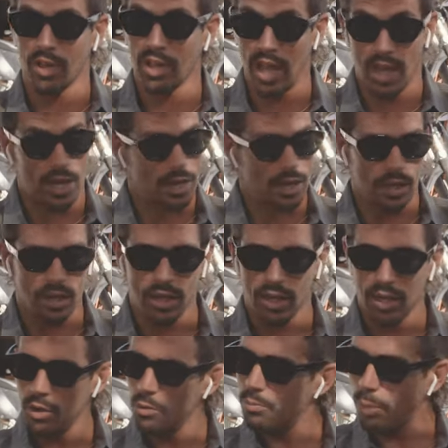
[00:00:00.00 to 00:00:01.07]
Like,
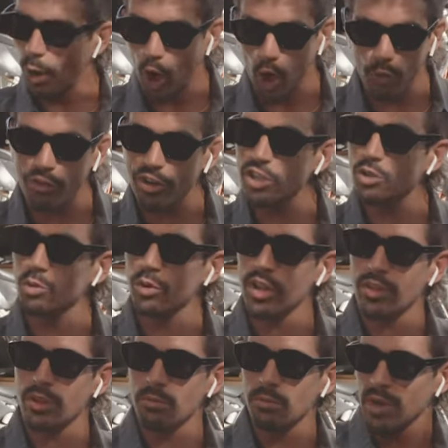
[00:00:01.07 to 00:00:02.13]
perfect
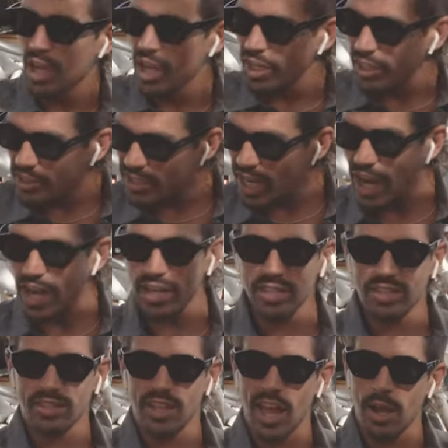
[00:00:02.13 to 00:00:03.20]
rhythm,
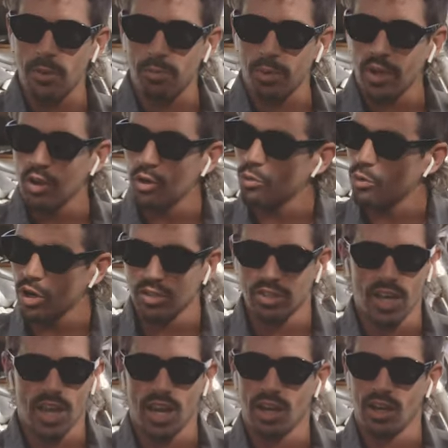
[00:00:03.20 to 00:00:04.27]
tiny step,
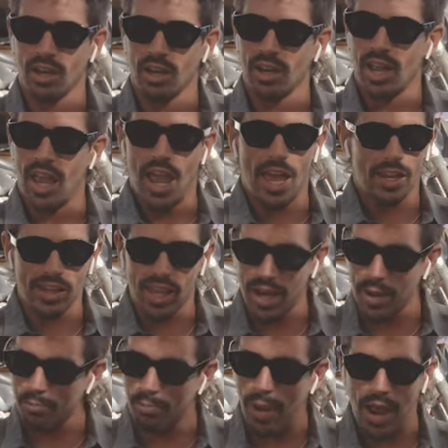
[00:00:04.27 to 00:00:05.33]
rotate, and
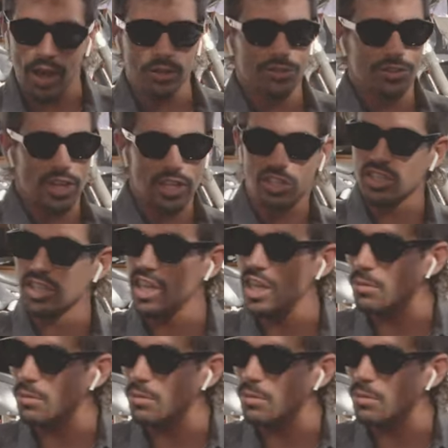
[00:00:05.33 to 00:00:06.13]
let it bounce and just